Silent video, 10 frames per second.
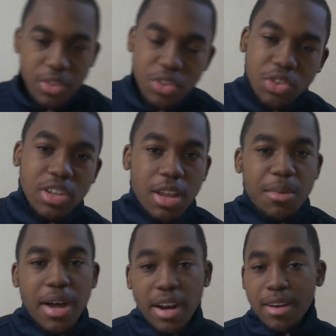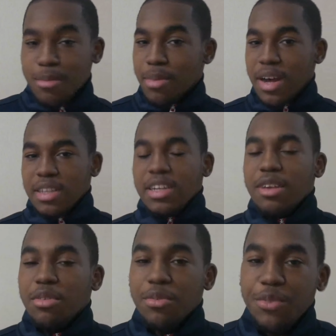So today we got an unboxing
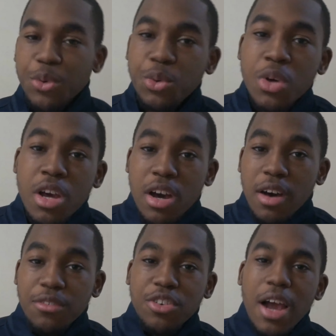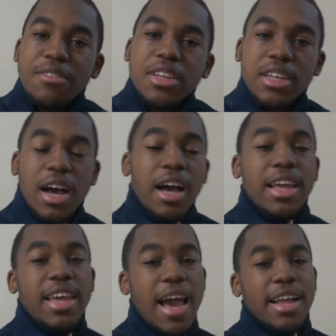and review of Travis
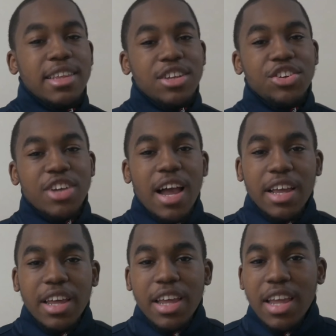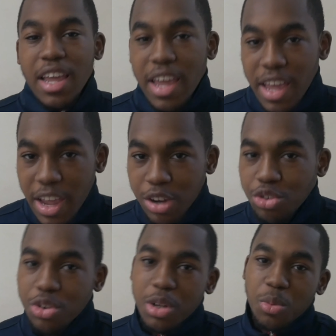Scott Cactus Jack Air
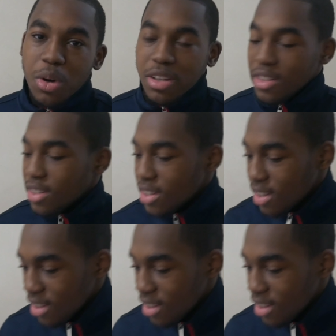Jordan 1s.